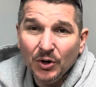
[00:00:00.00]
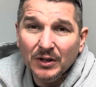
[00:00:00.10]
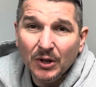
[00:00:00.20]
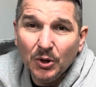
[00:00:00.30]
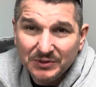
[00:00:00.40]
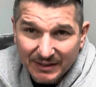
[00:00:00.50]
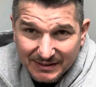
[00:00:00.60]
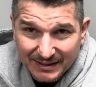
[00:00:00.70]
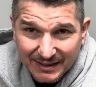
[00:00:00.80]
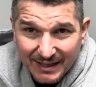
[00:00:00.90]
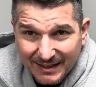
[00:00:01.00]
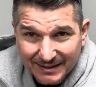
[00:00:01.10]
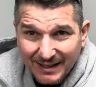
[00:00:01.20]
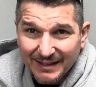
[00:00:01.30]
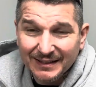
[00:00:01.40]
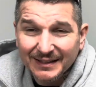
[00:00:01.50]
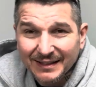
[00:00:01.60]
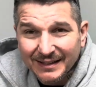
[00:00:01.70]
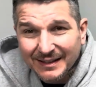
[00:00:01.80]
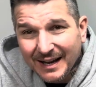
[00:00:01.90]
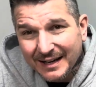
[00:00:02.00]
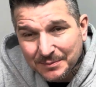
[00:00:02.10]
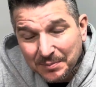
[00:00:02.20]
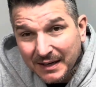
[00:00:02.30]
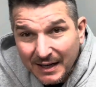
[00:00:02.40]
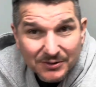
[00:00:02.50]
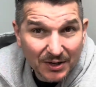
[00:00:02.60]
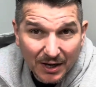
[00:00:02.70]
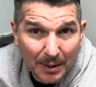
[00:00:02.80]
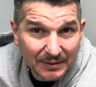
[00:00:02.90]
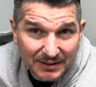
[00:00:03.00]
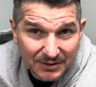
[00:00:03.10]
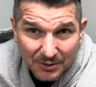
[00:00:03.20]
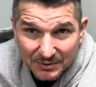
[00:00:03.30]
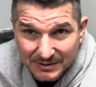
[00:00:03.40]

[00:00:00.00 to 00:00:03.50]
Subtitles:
Low 60 at the highest, but a couple days ago it was